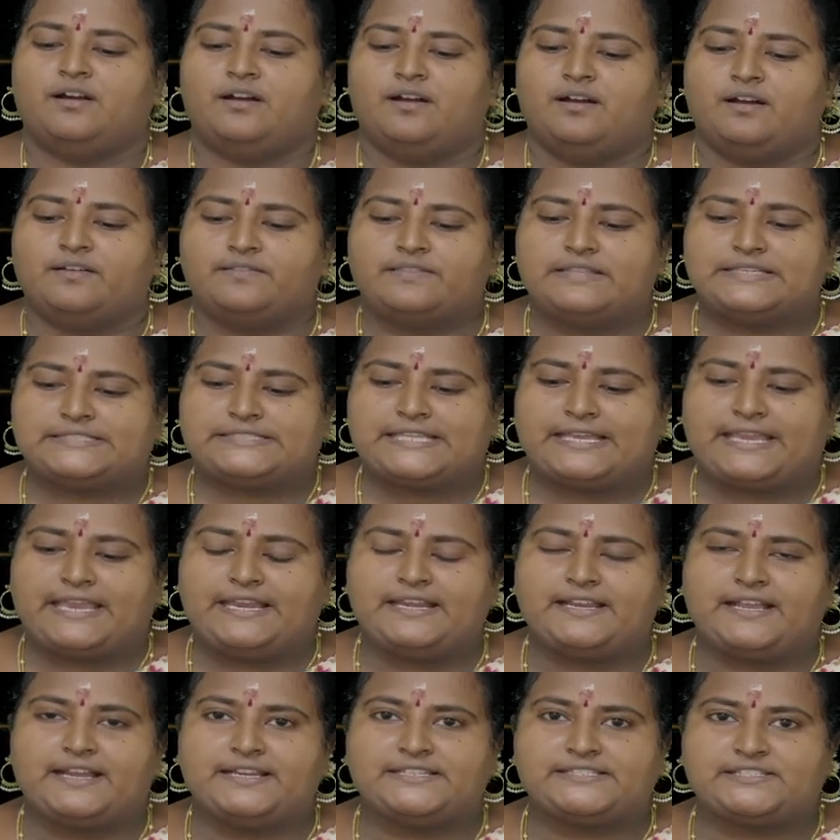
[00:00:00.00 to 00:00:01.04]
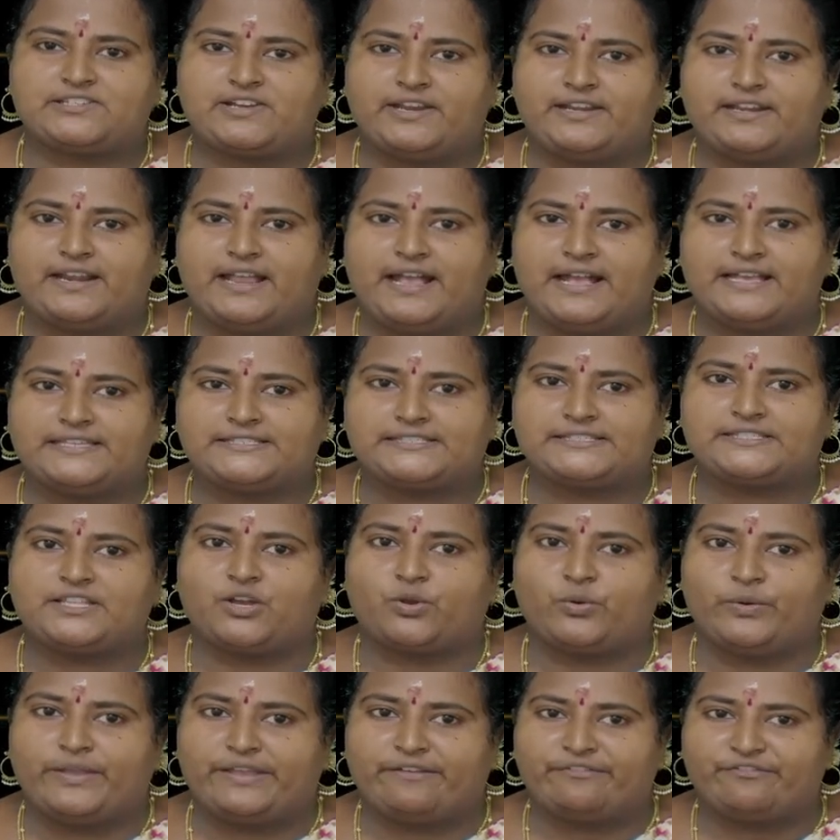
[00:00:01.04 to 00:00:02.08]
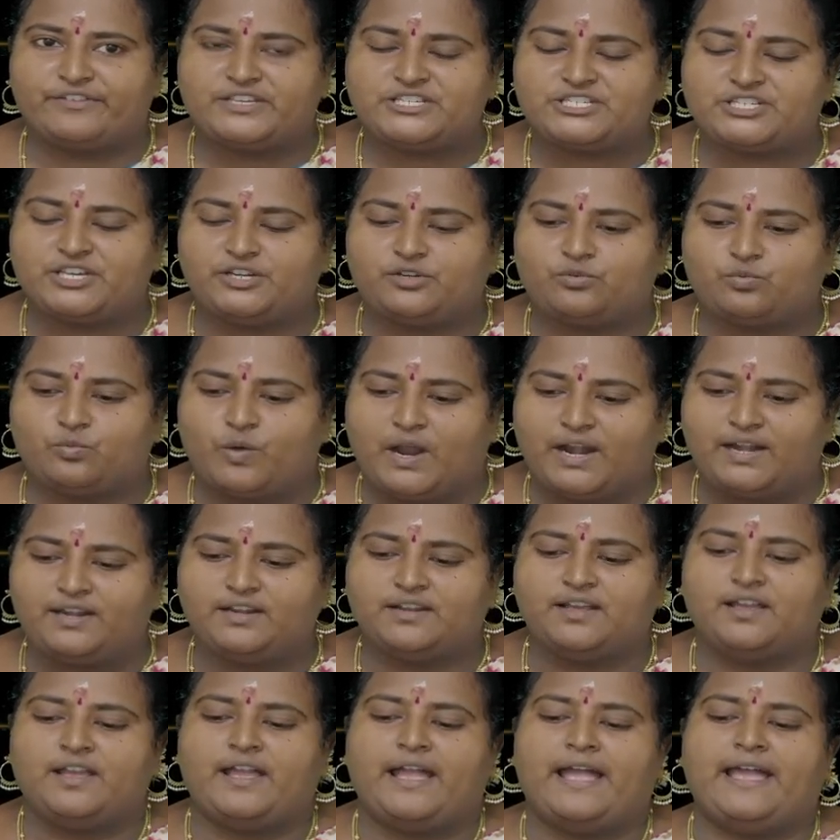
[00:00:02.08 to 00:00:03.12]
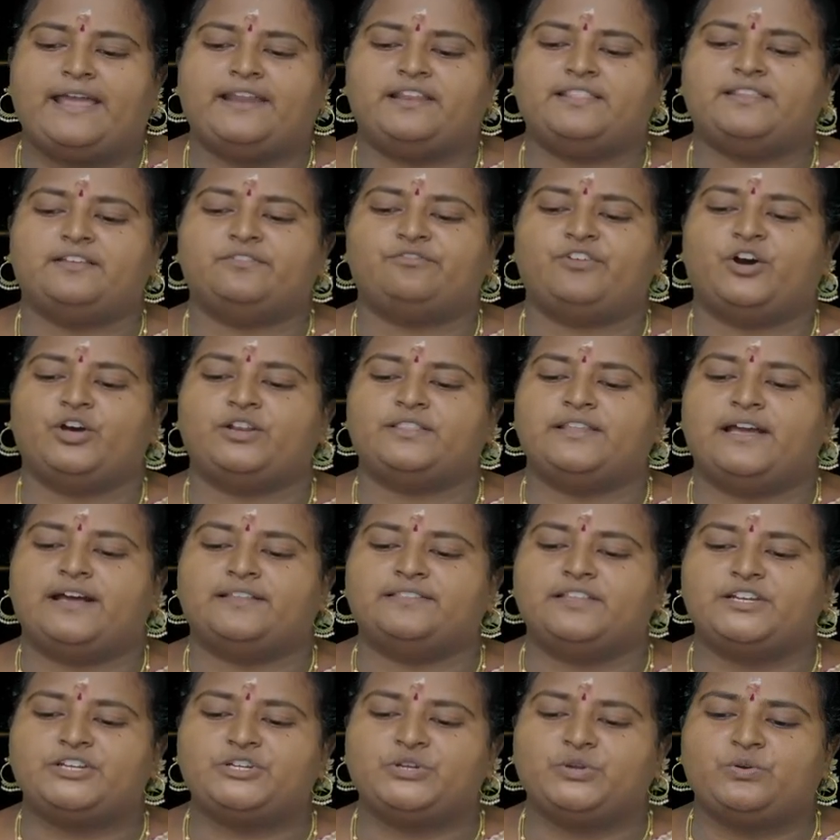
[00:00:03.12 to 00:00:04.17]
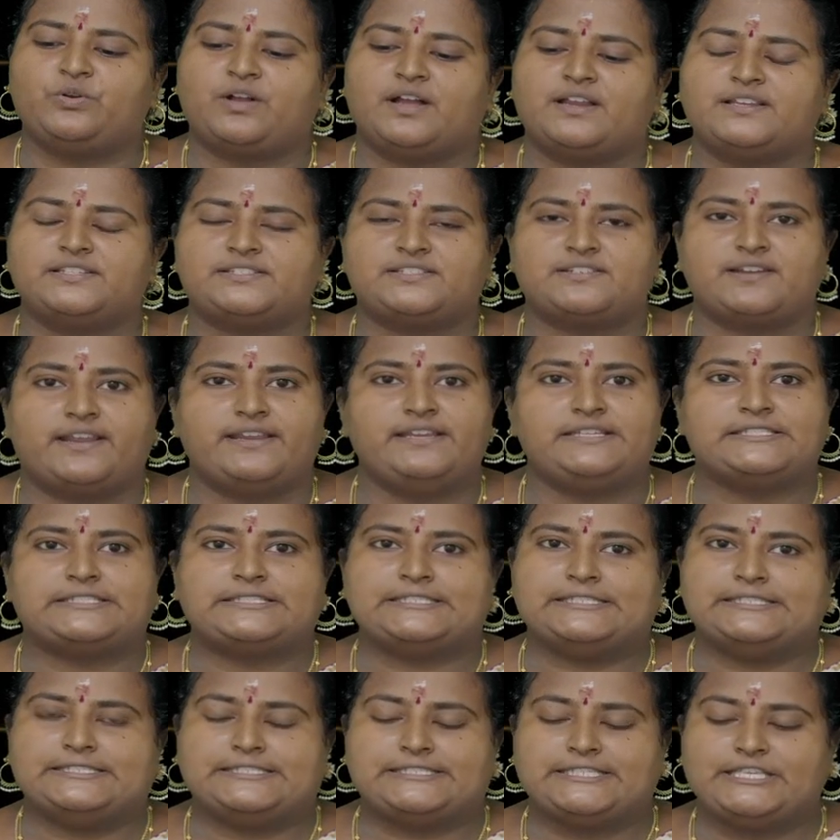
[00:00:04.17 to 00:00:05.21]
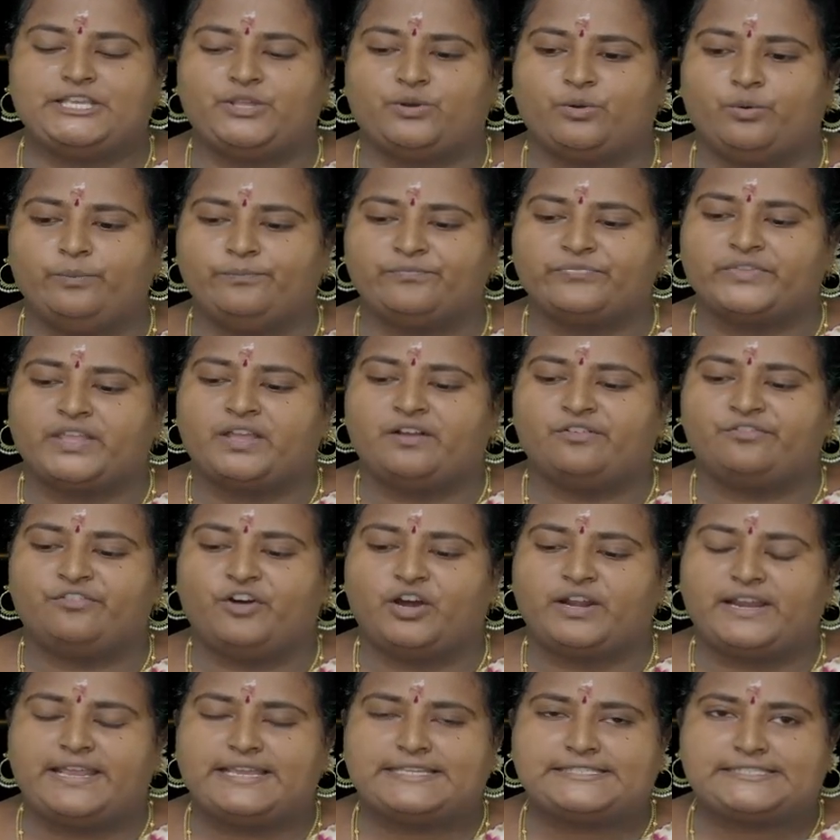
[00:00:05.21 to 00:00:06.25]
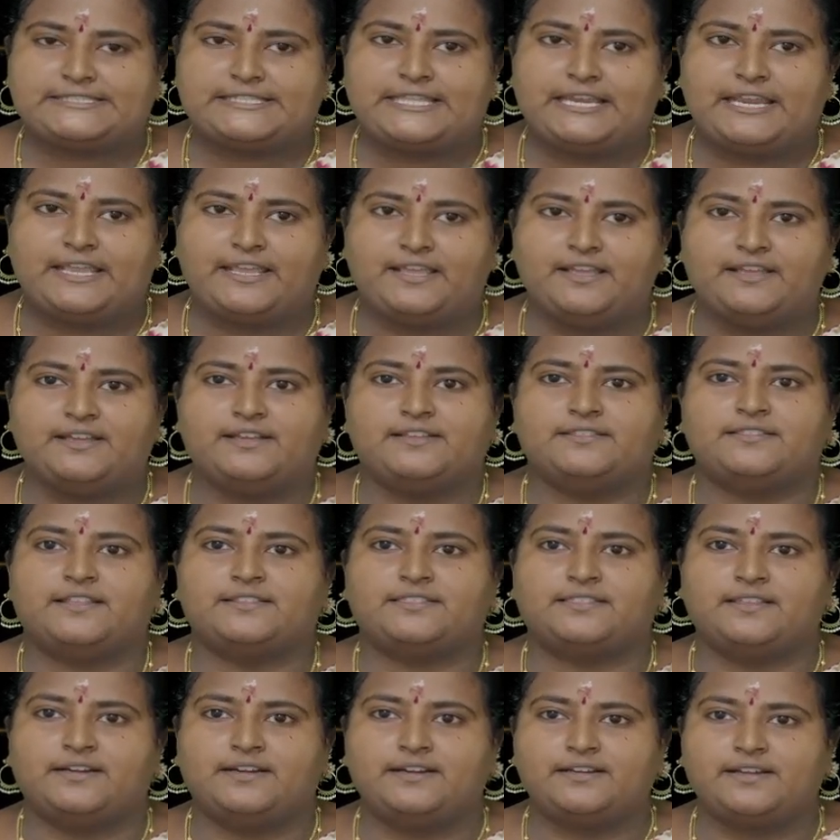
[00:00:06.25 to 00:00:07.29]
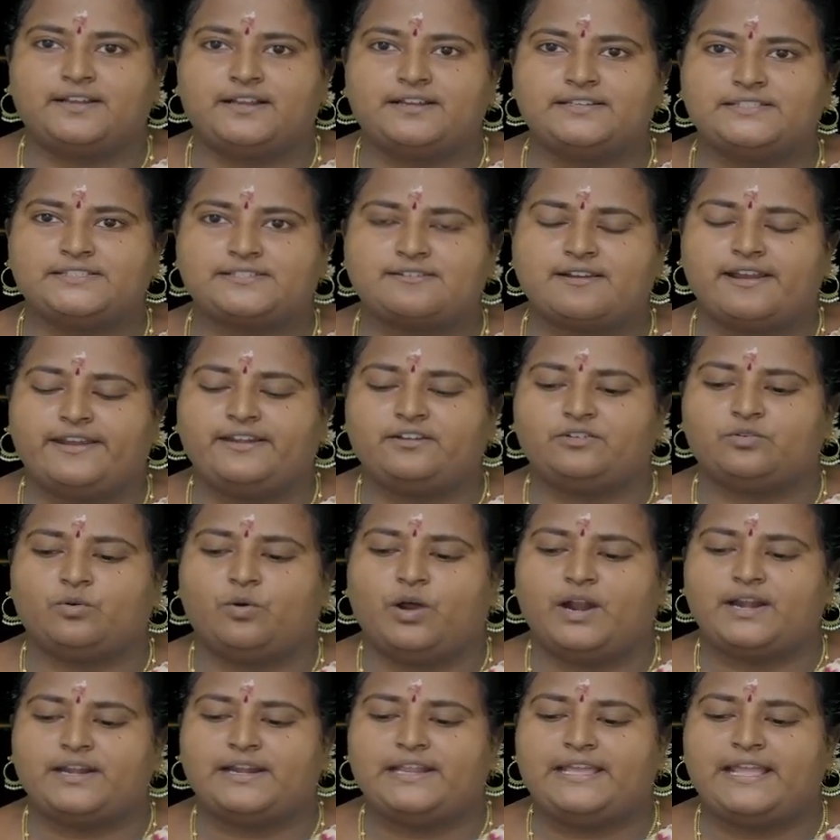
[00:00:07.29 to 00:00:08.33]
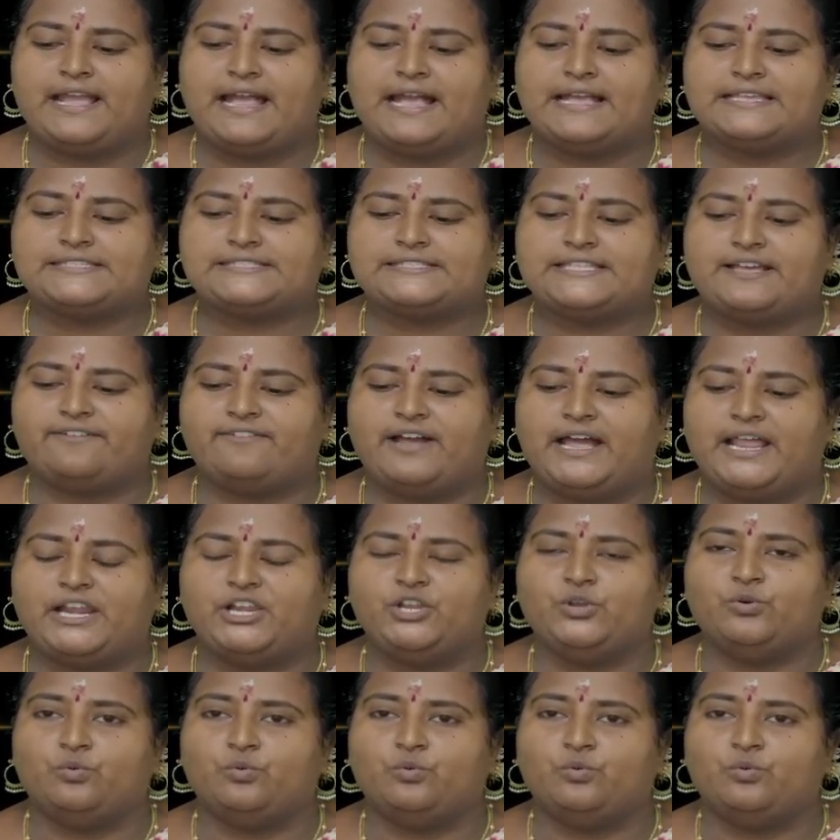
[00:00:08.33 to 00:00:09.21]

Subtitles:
the second constraint has the coefficient 1 and for the other two constraints 0. For S3, the third constraint only has the value